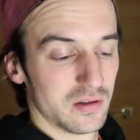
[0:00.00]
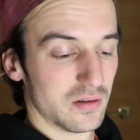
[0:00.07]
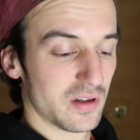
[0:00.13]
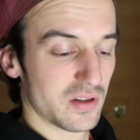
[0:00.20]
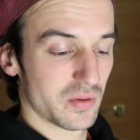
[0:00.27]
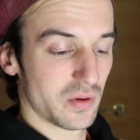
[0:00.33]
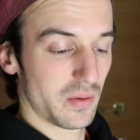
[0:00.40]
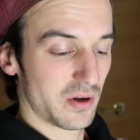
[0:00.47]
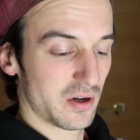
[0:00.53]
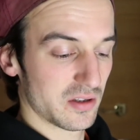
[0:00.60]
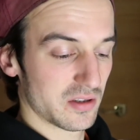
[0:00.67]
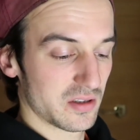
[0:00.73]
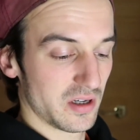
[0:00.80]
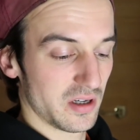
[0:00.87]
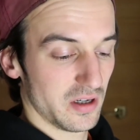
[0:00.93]
that's why I'm gonna
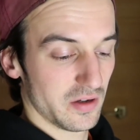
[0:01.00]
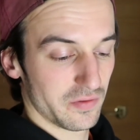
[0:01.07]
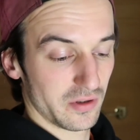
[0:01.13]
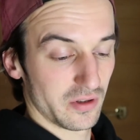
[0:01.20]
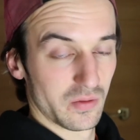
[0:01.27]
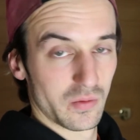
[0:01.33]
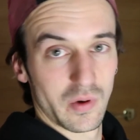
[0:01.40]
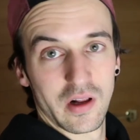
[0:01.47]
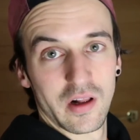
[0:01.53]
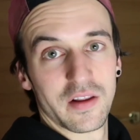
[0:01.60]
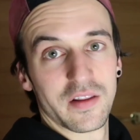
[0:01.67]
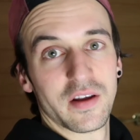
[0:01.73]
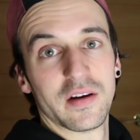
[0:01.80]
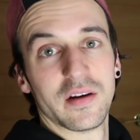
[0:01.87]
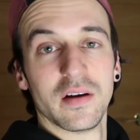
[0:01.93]
stay here for a little while
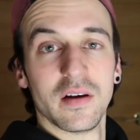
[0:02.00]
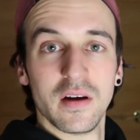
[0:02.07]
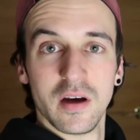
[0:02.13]
and then